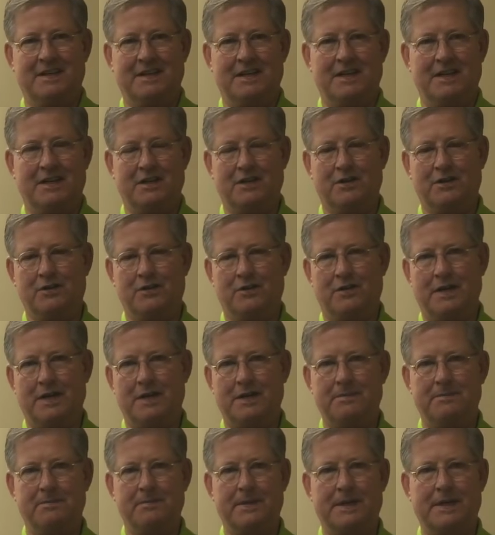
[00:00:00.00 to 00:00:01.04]
Hello,
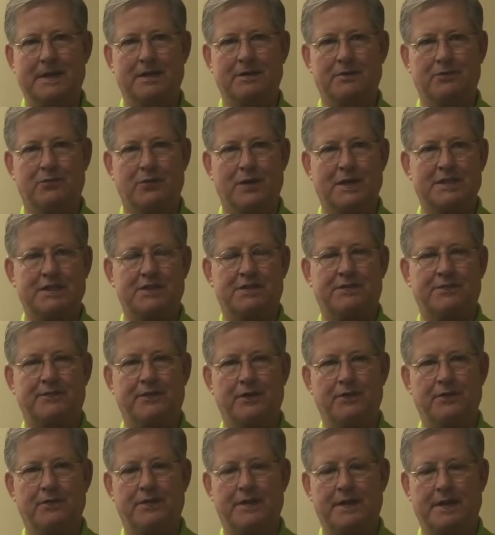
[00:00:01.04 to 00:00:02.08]
I'm Russ
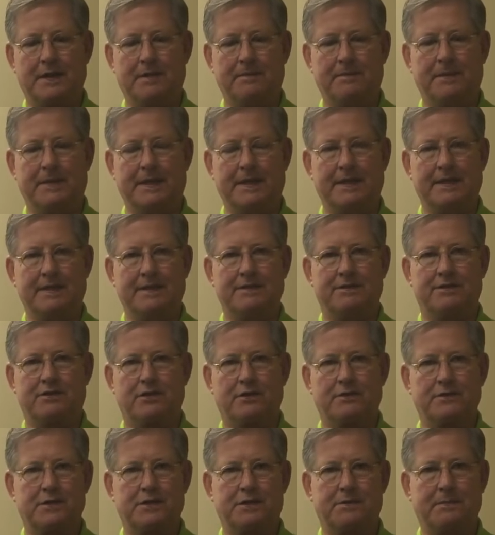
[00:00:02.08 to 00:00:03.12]
Foth. I'm the
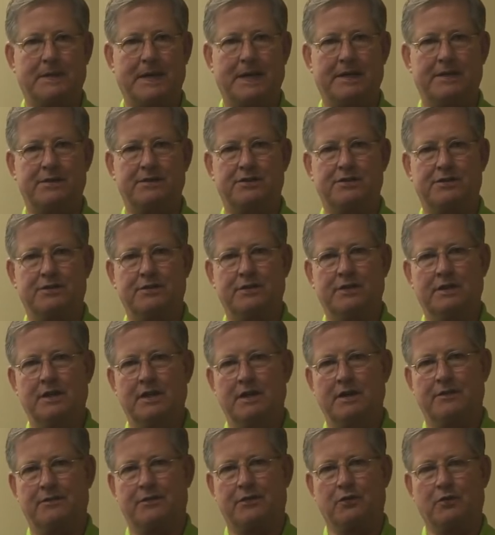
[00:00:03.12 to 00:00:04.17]
service manager
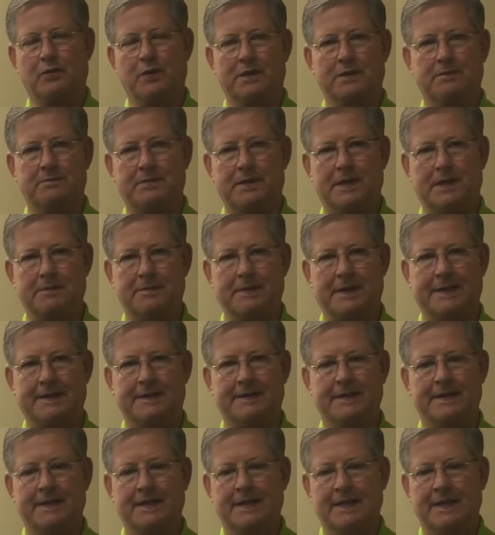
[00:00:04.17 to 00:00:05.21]
for Whitton Plumbing.
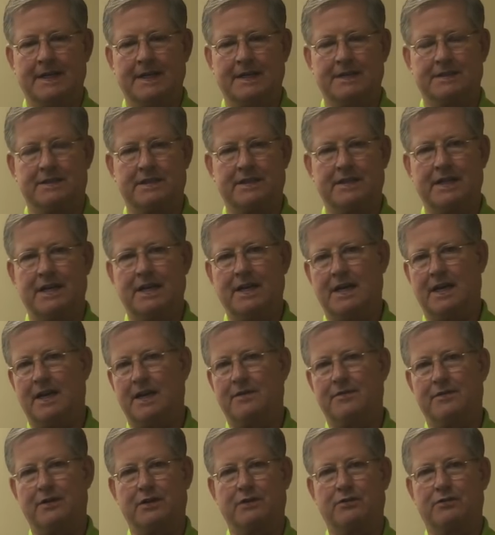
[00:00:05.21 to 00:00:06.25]
And today I
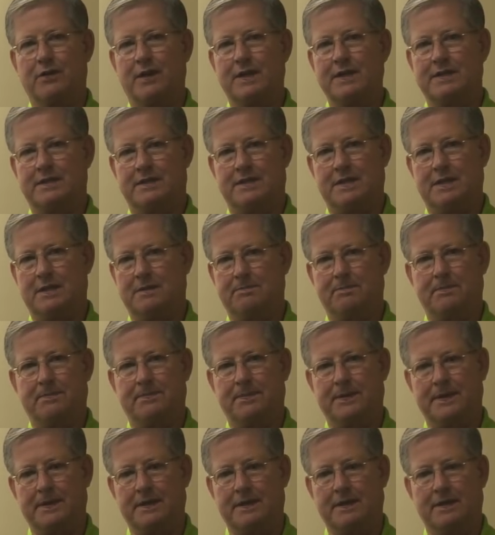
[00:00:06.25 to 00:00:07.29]
have a great tip
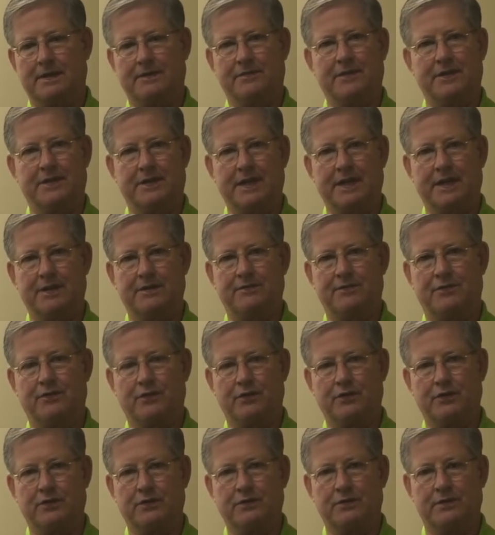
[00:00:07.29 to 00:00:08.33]
of the day
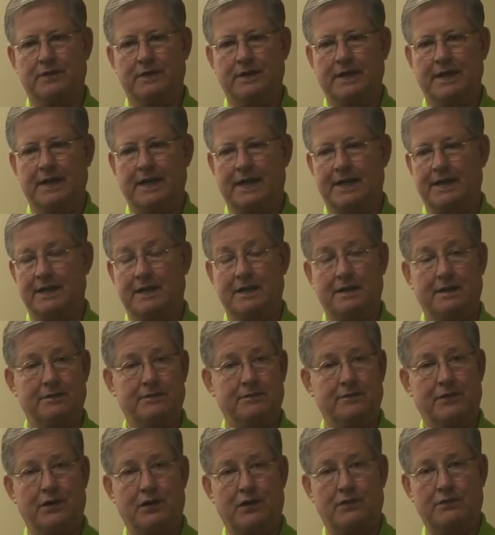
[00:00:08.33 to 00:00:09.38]
for you, and it
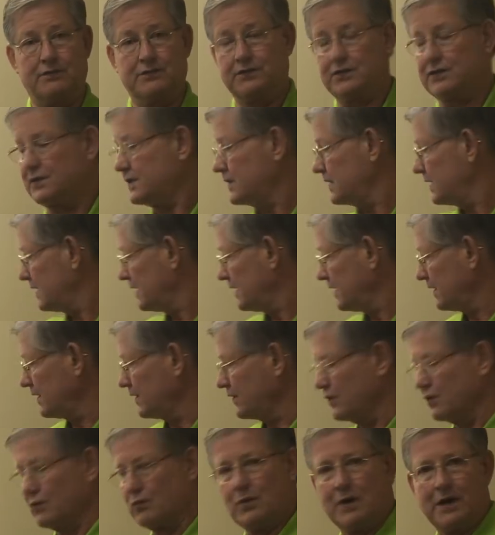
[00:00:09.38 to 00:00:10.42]
involves
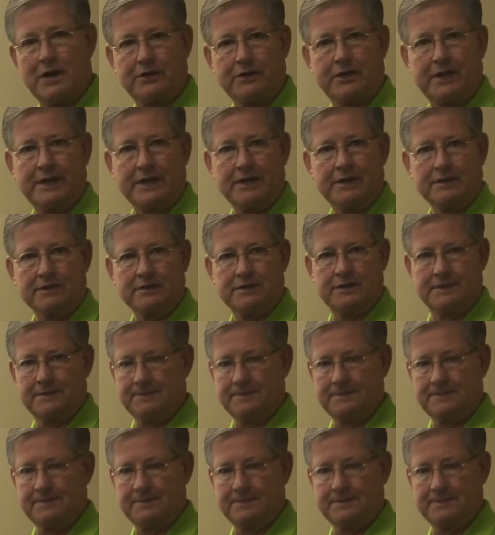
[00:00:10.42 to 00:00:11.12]
your water heater.